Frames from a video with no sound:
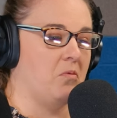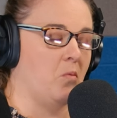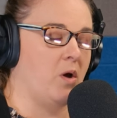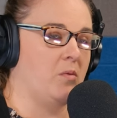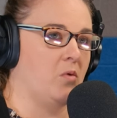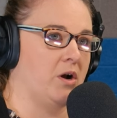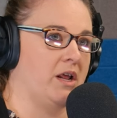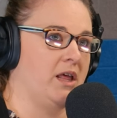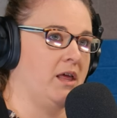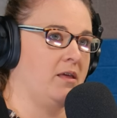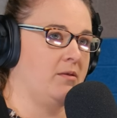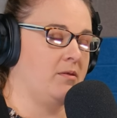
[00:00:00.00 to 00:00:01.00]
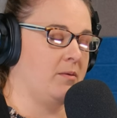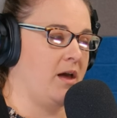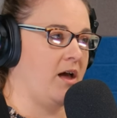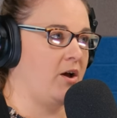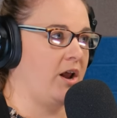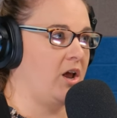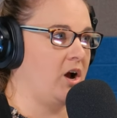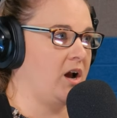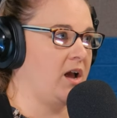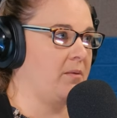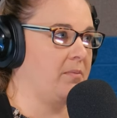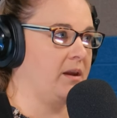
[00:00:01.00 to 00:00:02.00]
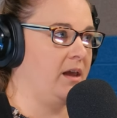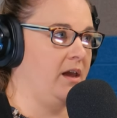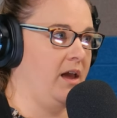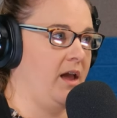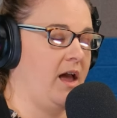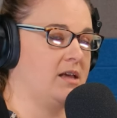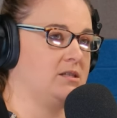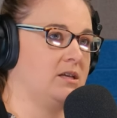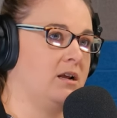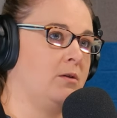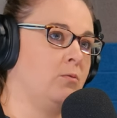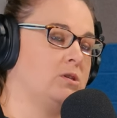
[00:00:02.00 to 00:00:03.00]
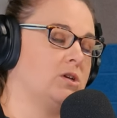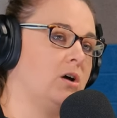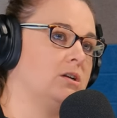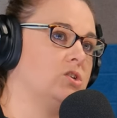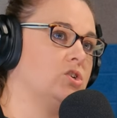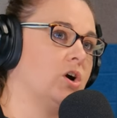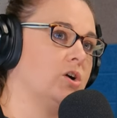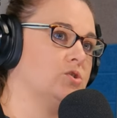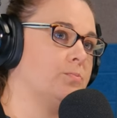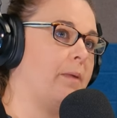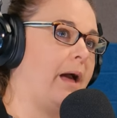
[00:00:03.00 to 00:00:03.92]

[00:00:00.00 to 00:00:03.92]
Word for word: one morning, the credit card company has done what's called a charge